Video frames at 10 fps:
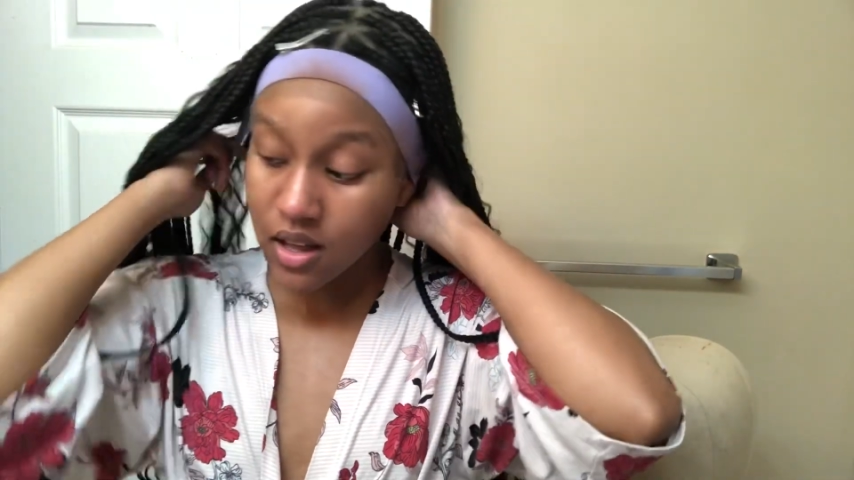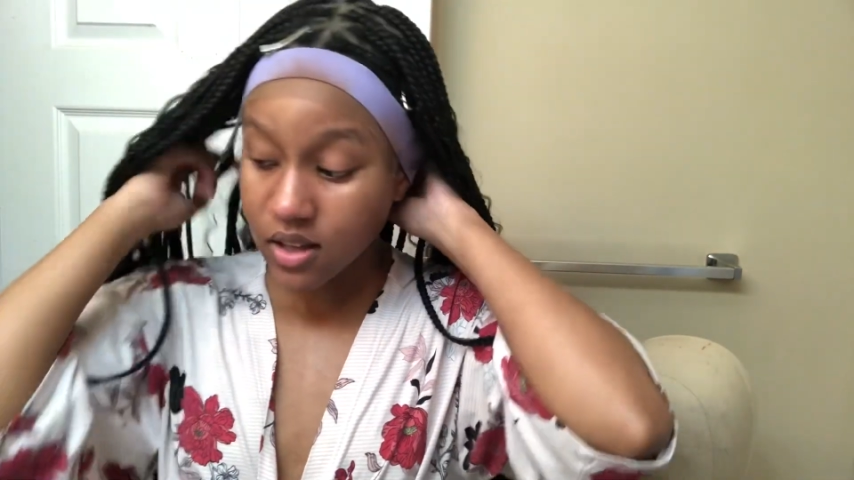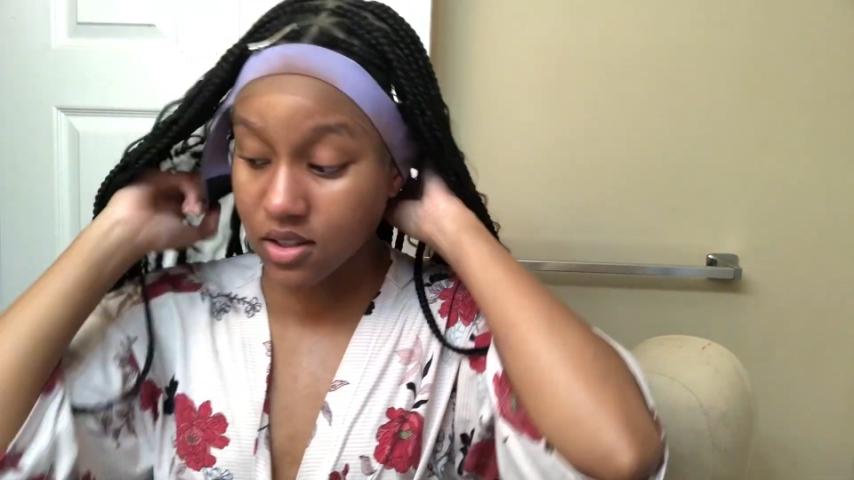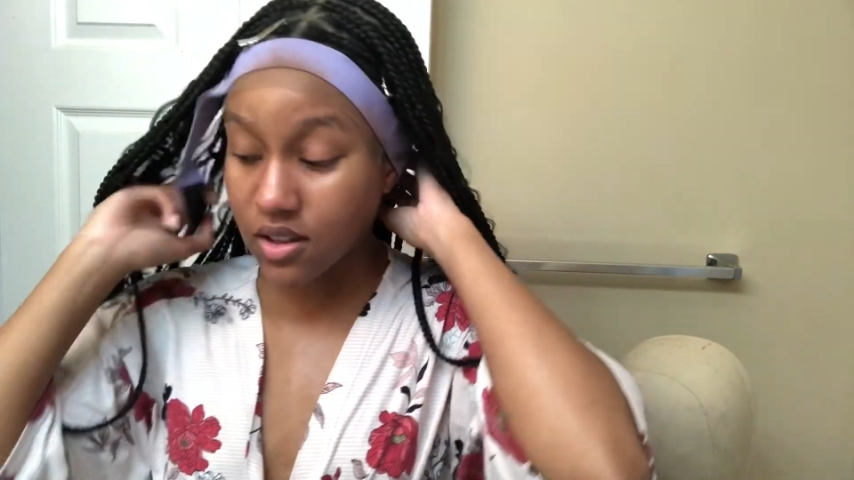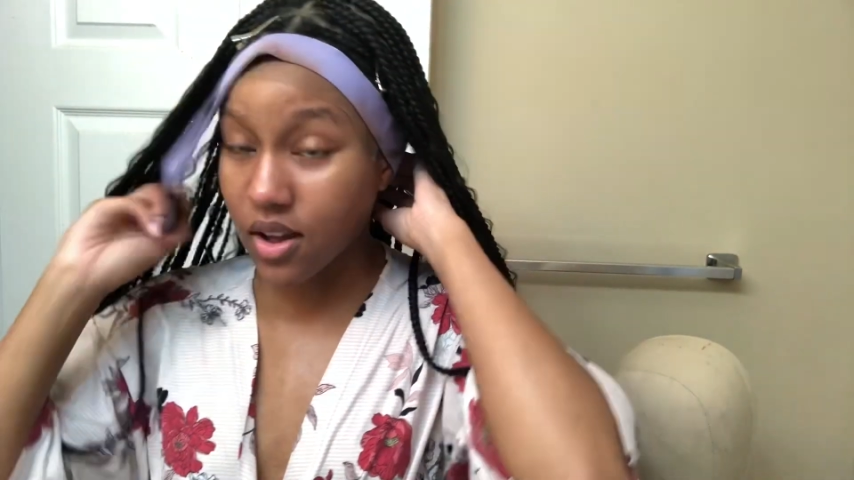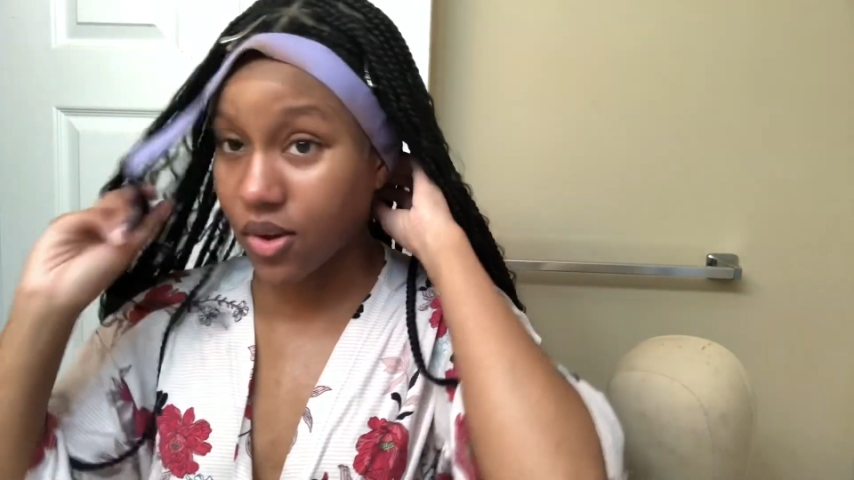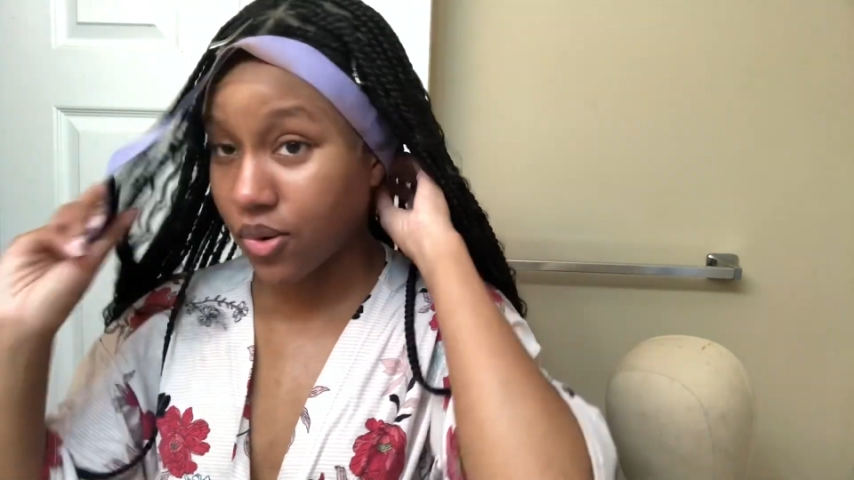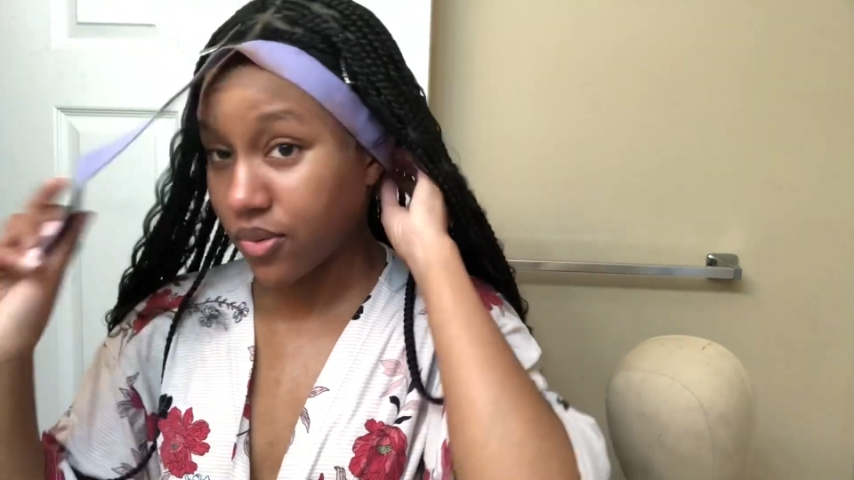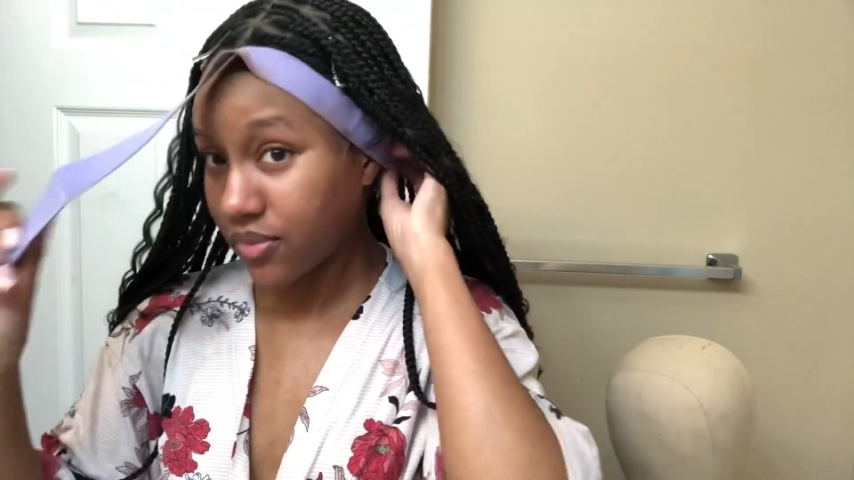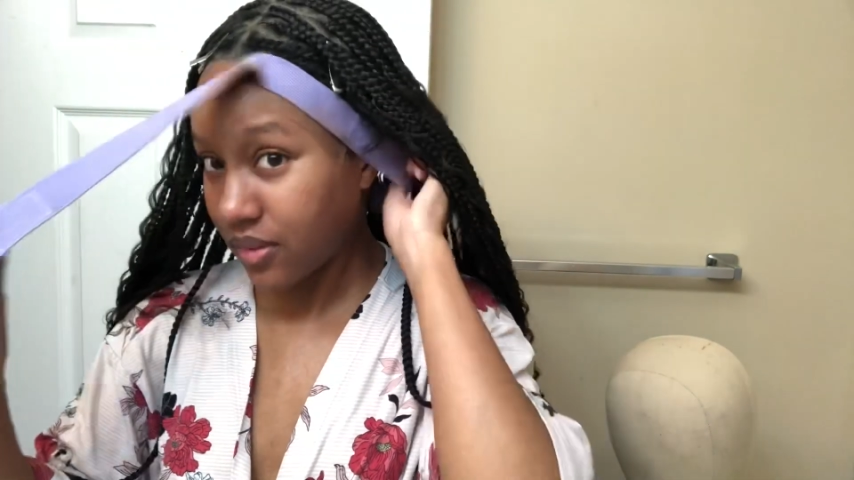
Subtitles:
So,